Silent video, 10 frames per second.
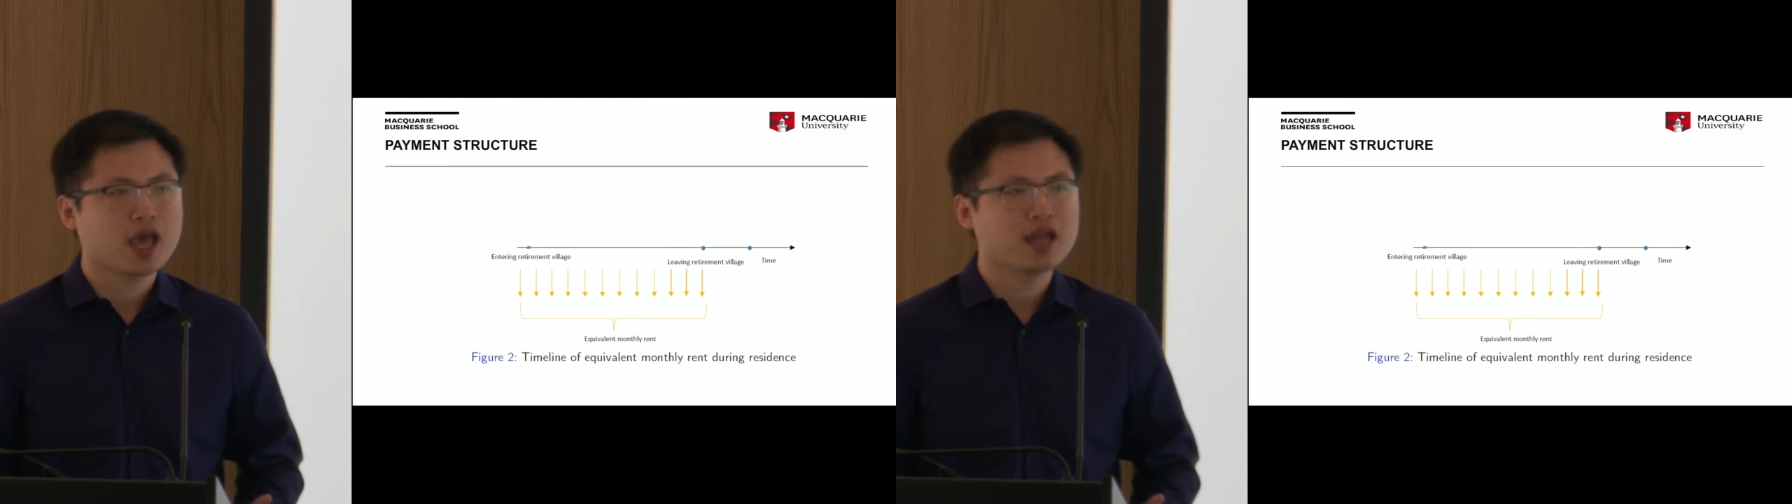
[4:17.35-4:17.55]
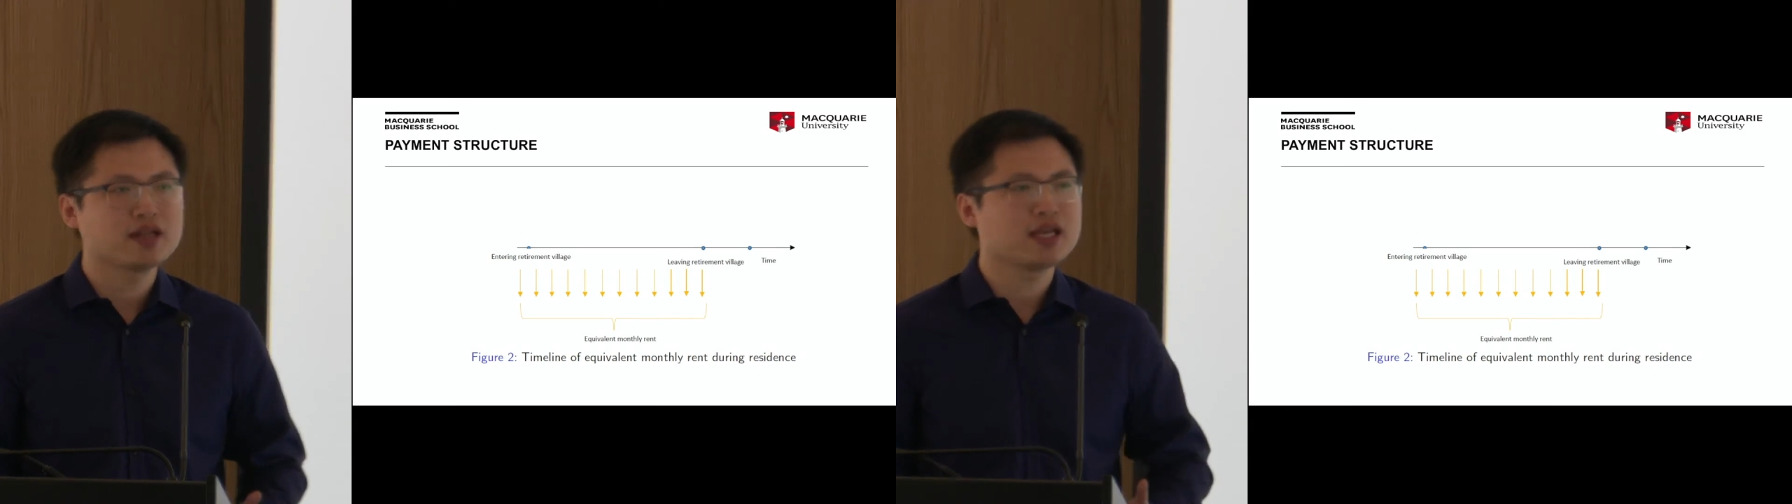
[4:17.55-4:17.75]

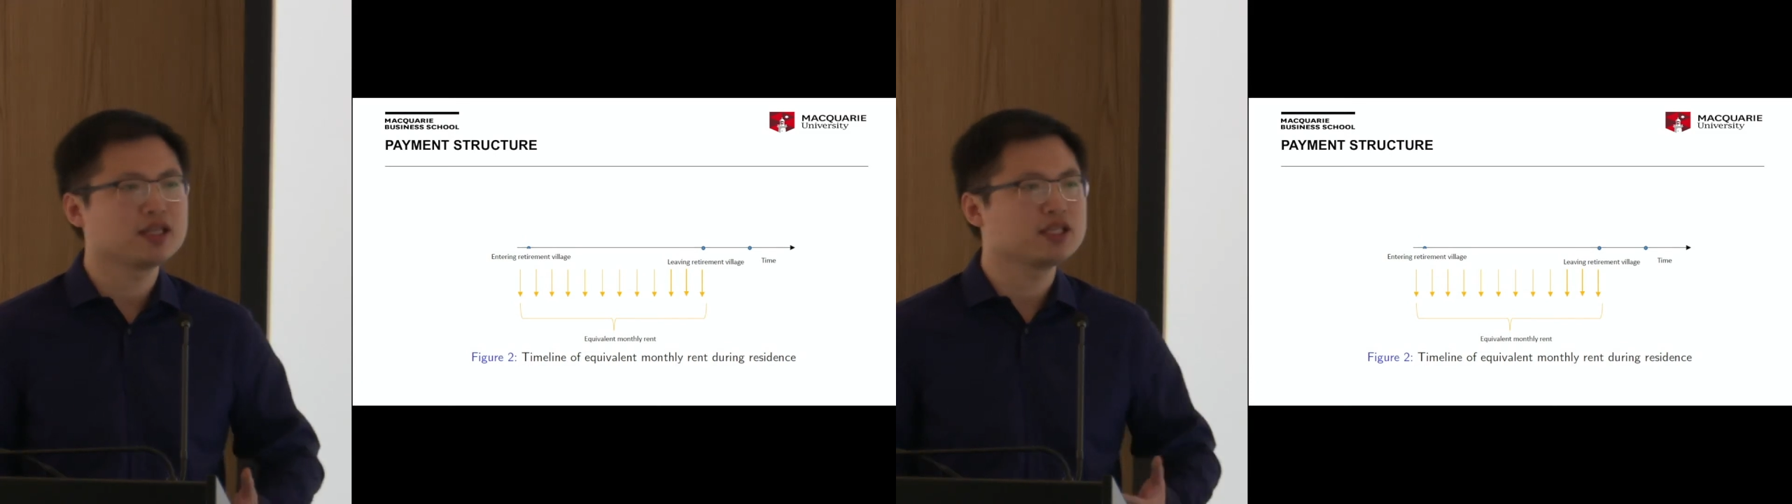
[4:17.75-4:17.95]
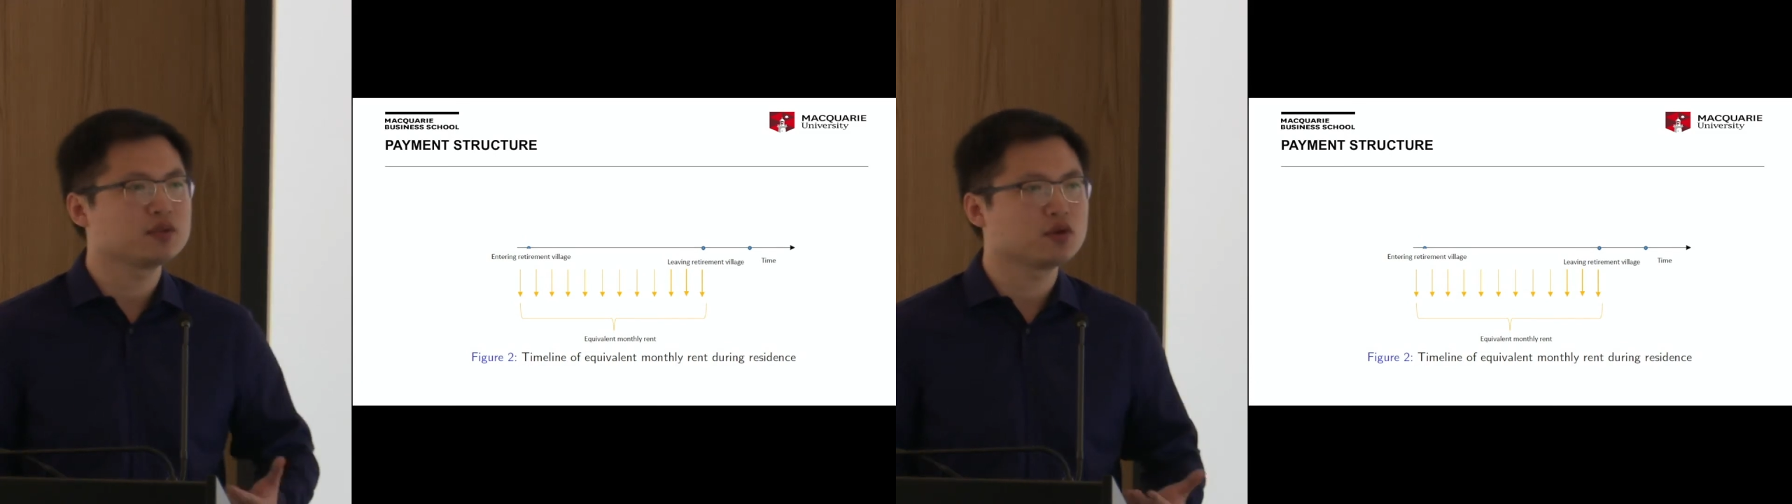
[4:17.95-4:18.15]
And
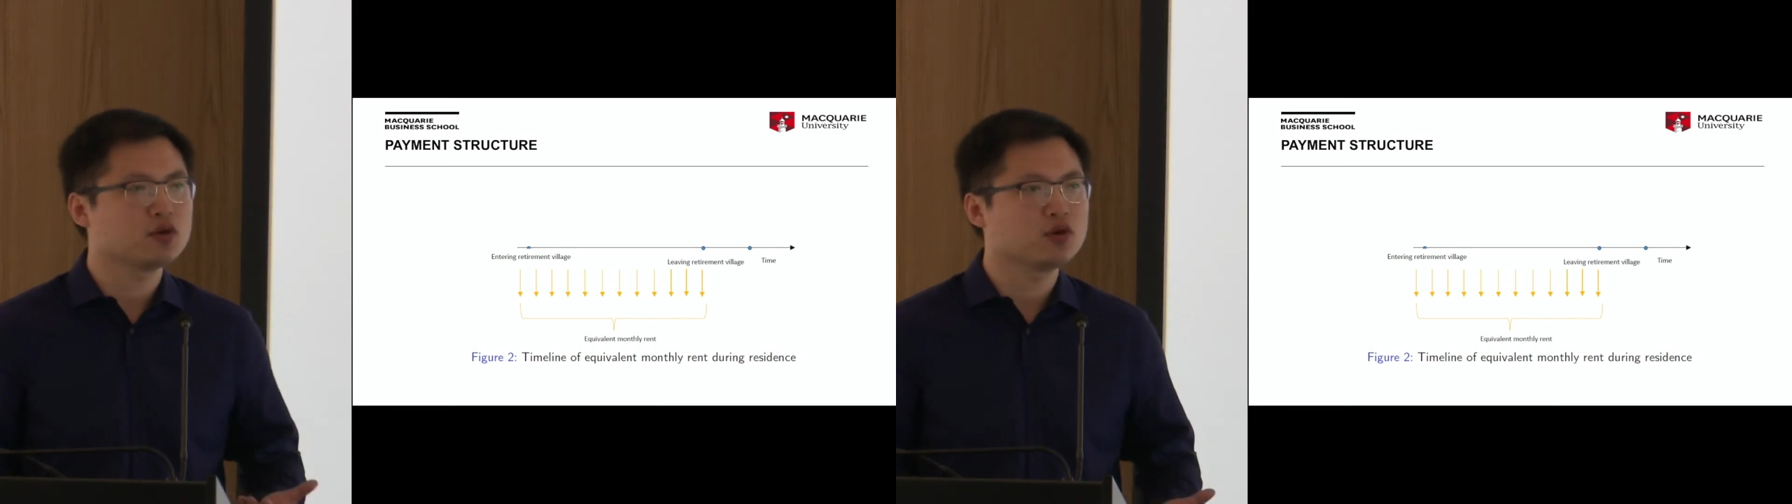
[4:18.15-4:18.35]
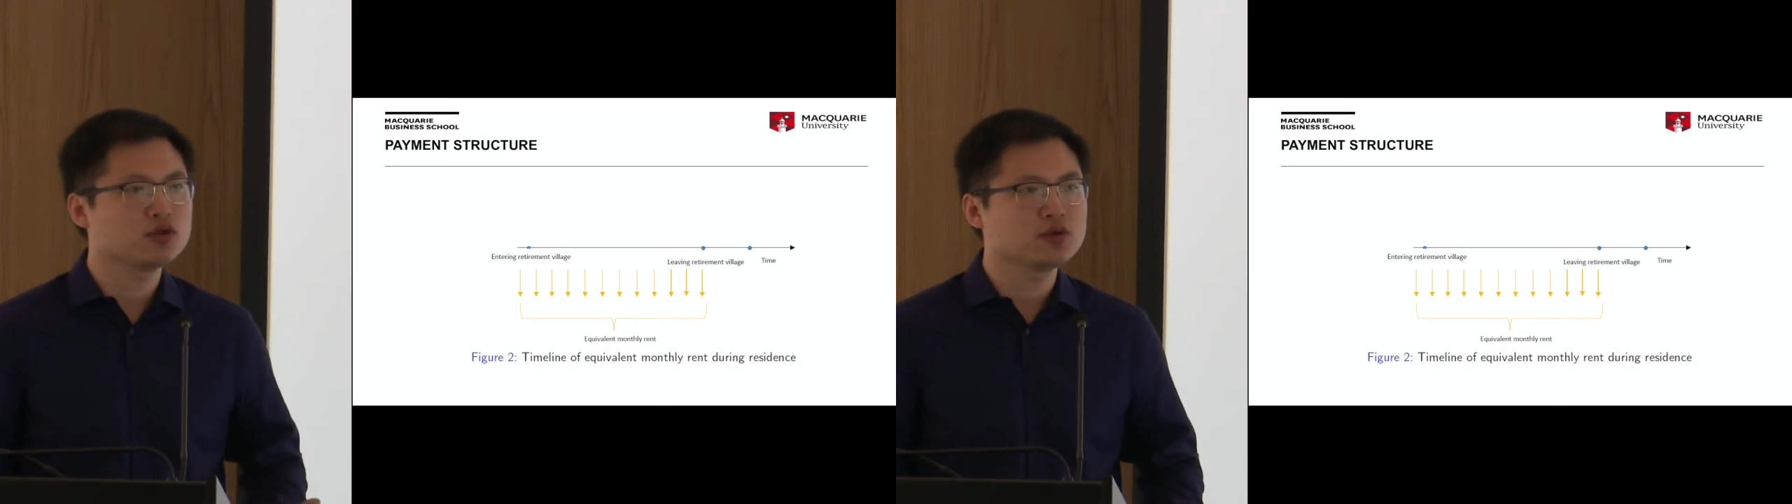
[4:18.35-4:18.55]
it is
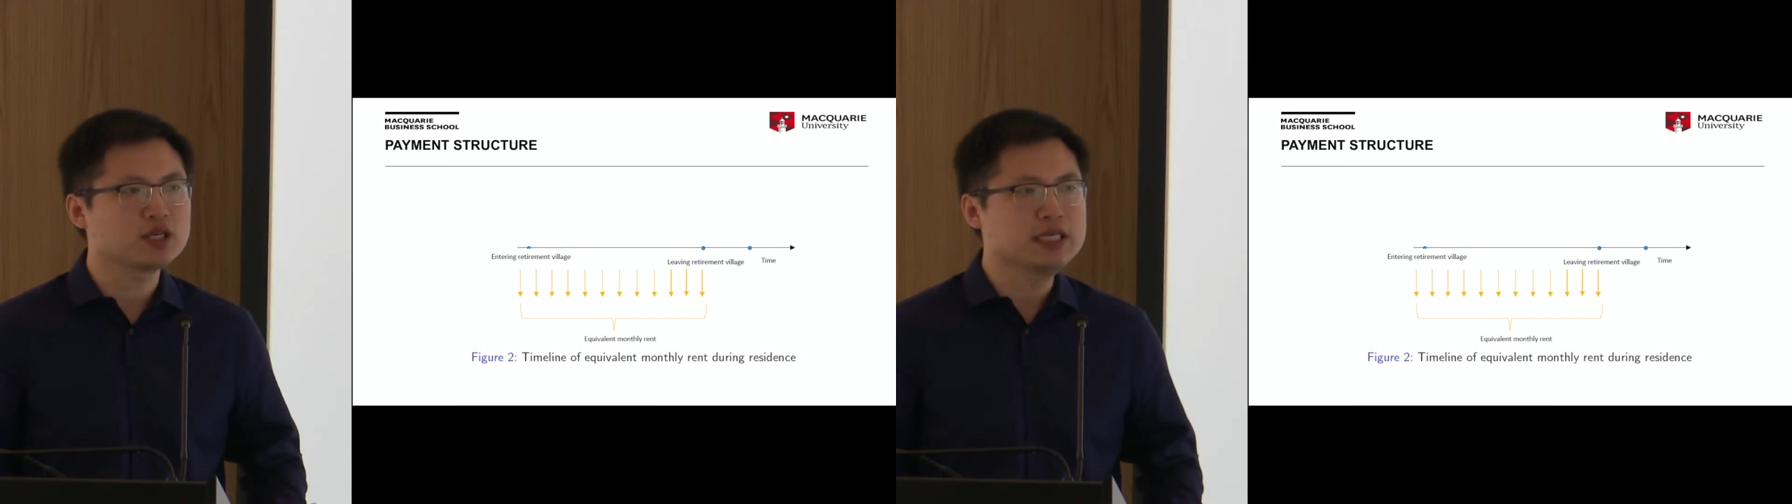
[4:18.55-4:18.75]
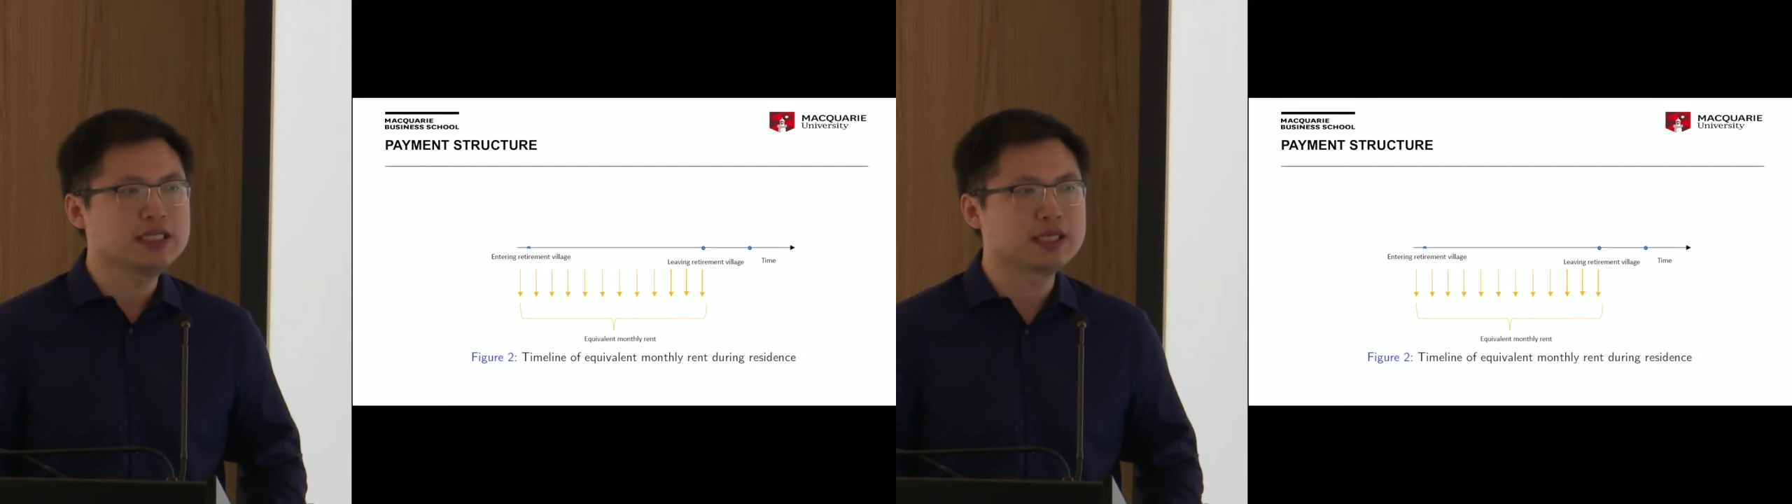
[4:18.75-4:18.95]

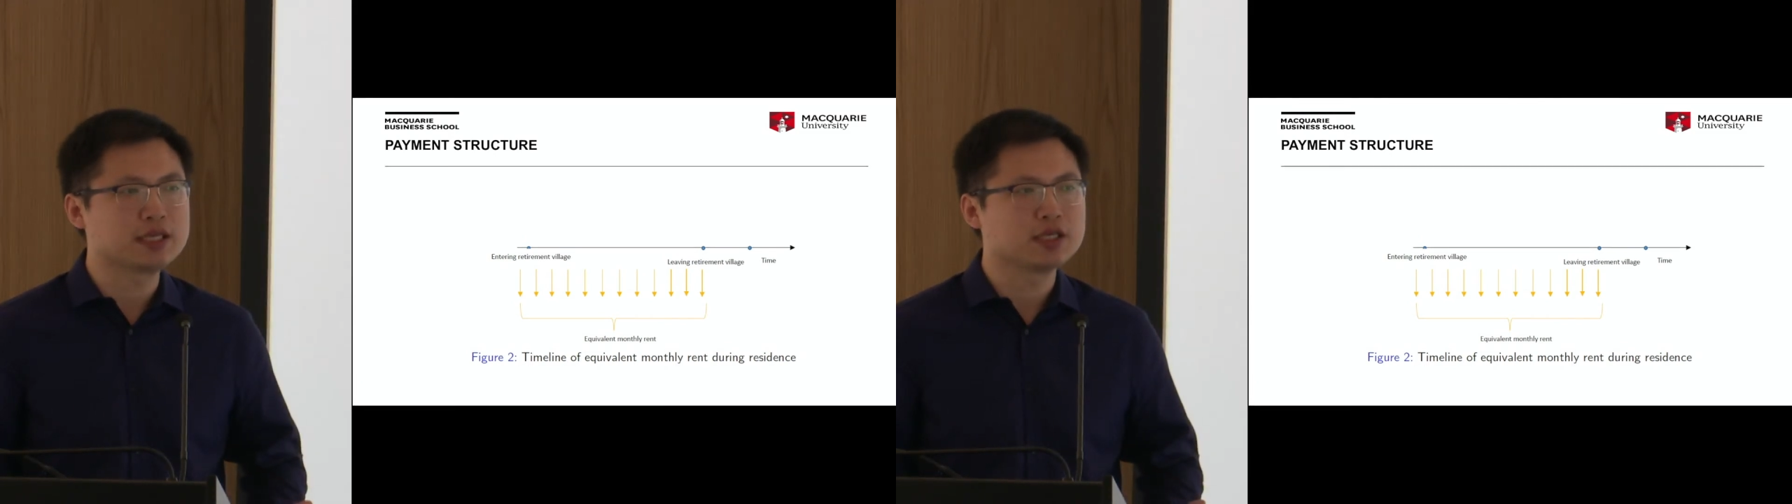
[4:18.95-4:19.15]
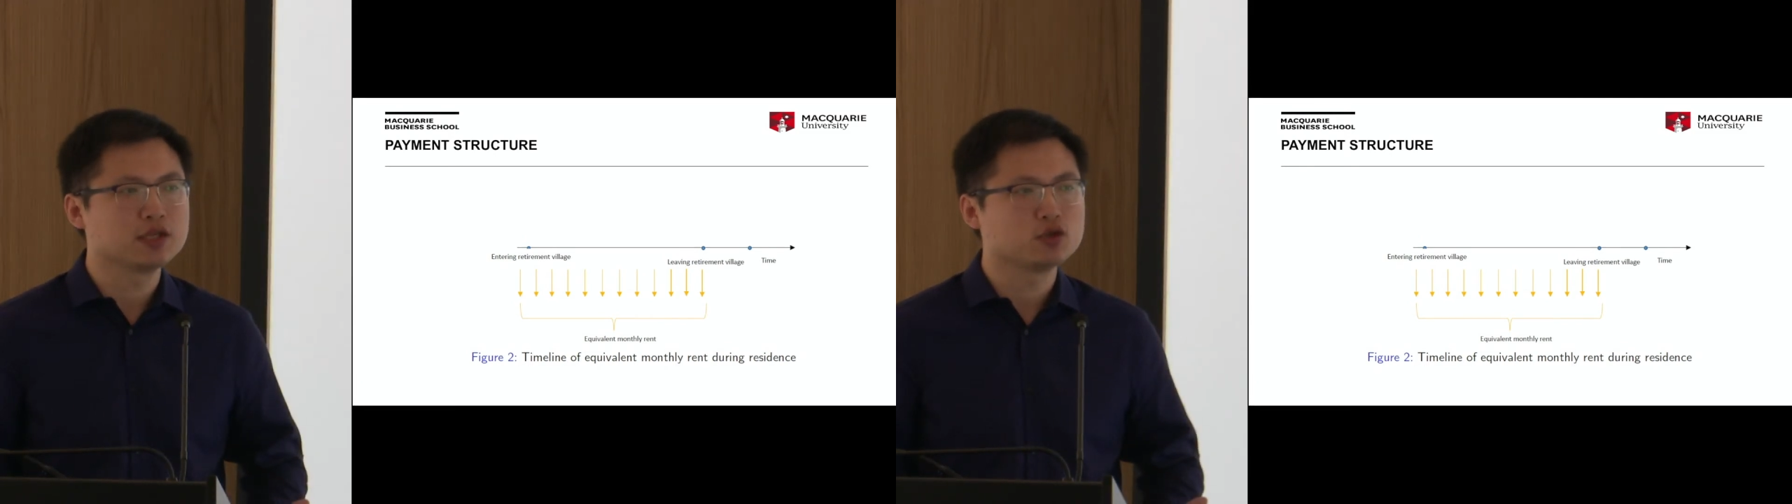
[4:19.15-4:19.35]
also
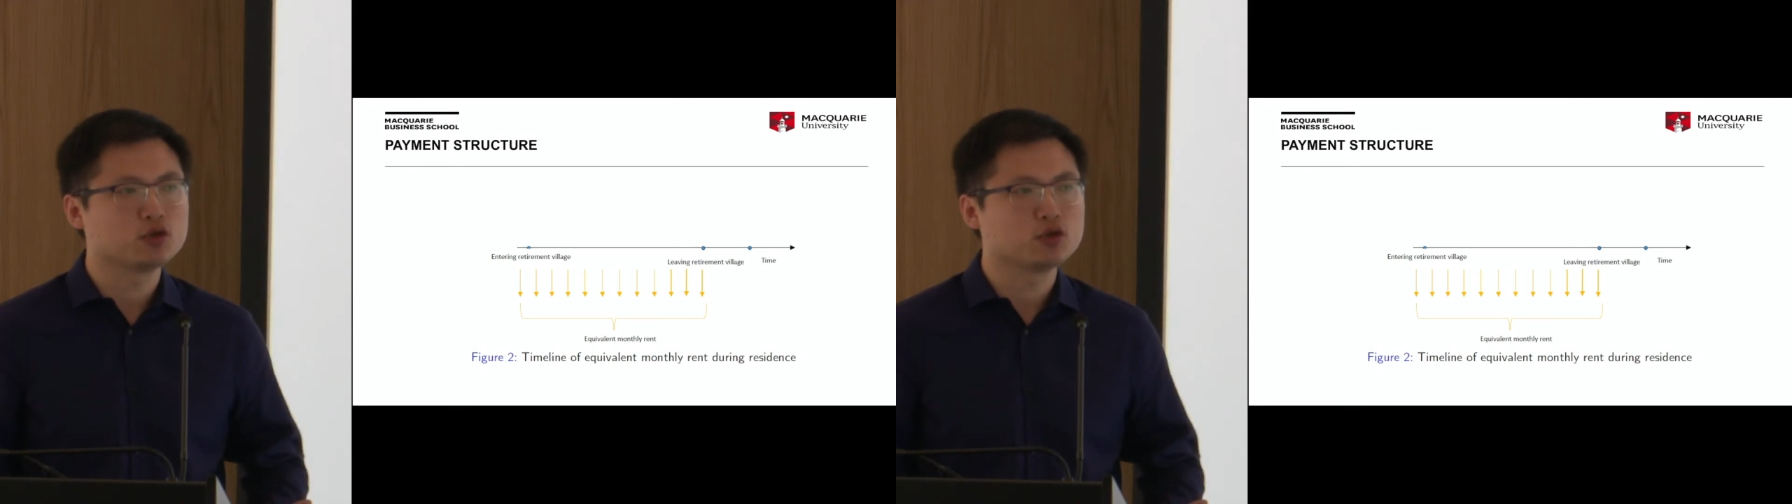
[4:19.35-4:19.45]
easy